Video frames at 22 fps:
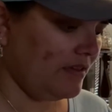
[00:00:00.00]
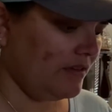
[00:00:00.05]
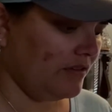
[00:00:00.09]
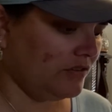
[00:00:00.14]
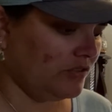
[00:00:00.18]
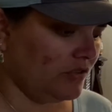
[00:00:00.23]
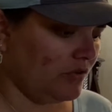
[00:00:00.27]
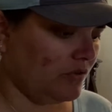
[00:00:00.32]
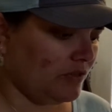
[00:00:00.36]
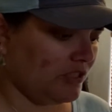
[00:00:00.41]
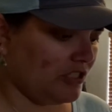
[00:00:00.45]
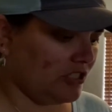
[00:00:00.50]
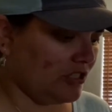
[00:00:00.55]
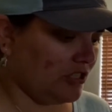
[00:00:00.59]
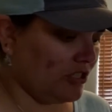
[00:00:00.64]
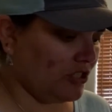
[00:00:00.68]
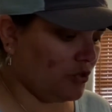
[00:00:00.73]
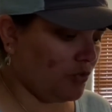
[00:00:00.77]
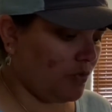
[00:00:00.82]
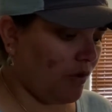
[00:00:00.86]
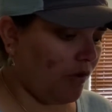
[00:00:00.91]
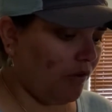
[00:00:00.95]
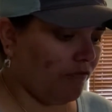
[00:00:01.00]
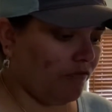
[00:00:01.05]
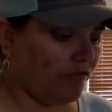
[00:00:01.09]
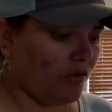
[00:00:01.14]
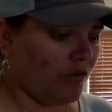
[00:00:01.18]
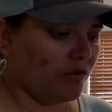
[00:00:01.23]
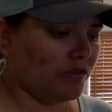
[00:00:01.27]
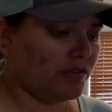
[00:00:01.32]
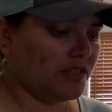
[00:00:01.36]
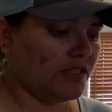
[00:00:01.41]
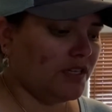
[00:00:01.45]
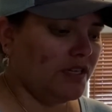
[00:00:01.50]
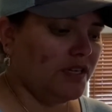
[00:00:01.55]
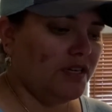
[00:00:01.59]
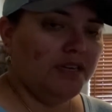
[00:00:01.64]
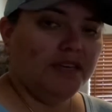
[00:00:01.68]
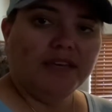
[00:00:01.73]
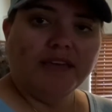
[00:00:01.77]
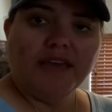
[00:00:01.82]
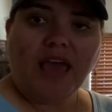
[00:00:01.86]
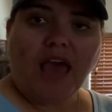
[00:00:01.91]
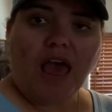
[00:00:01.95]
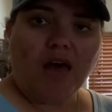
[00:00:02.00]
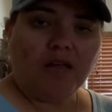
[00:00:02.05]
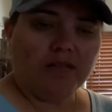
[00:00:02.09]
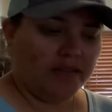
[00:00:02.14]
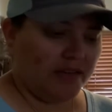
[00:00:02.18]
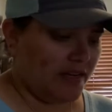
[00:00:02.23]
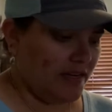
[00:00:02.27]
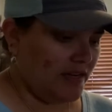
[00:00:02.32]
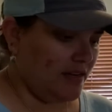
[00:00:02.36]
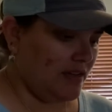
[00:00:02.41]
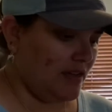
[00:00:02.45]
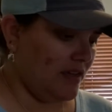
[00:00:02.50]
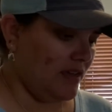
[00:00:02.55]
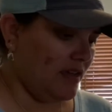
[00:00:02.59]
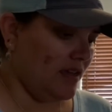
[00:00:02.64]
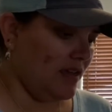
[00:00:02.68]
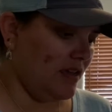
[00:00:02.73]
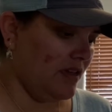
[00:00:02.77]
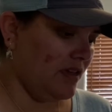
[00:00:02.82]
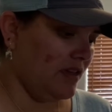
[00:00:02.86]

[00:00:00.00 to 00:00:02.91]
So it's a 12 volt LED